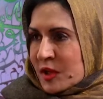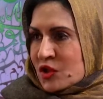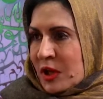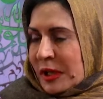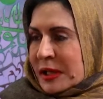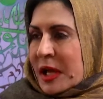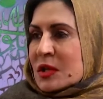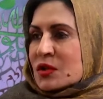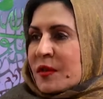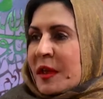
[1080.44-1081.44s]
child
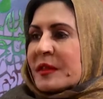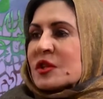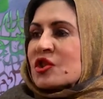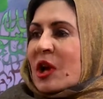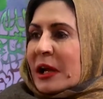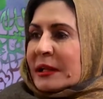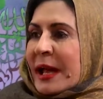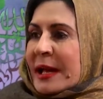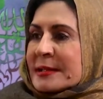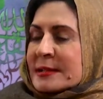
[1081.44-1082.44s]
so that the child
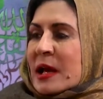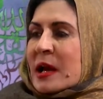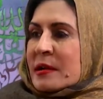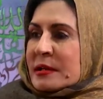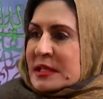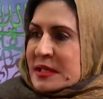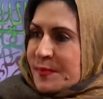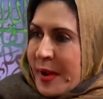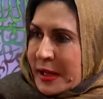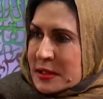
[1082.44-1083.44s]
has
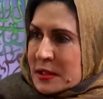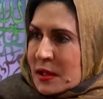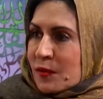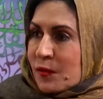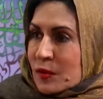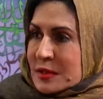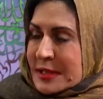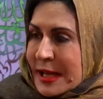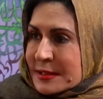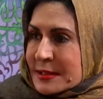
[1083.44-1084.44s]
respect for yes.
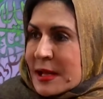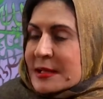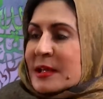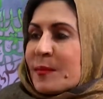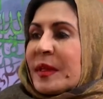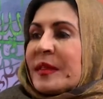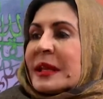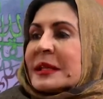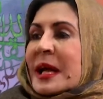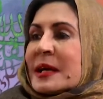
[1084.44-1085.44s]
sex something
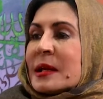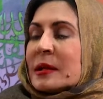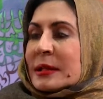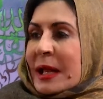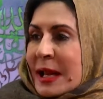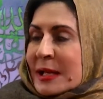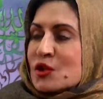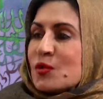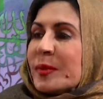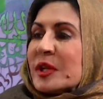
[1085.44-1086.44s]
that it has that has
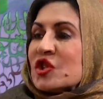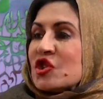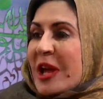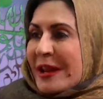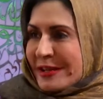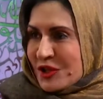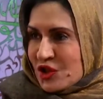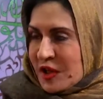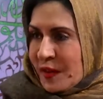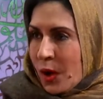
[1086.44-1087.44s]
to be
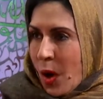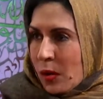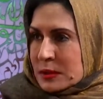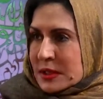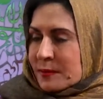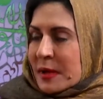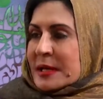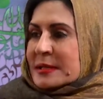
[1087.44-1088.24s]
cherished in the long mm. term